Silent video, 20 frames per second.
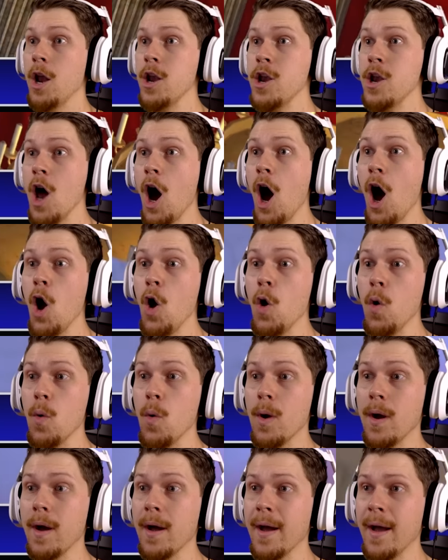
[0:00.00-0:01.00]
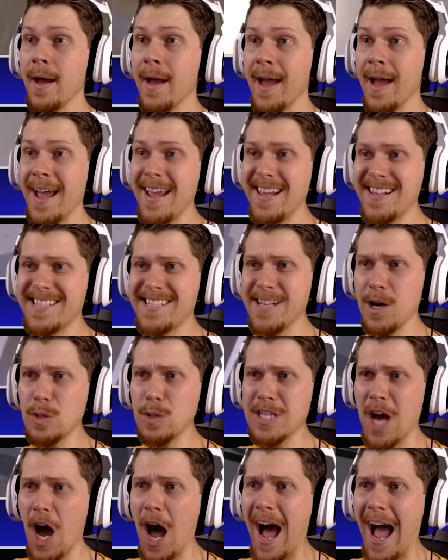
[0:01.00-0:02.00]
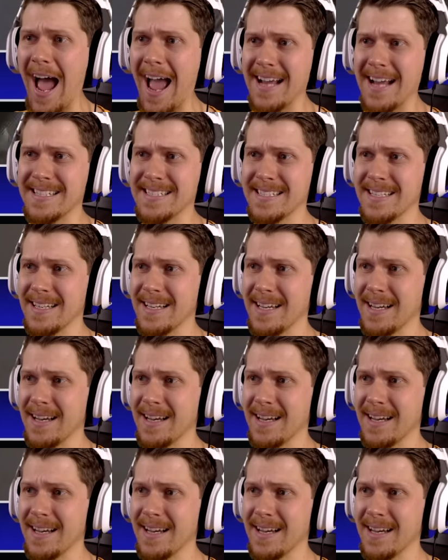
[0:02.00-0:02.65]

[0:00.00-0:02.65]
No! He still died.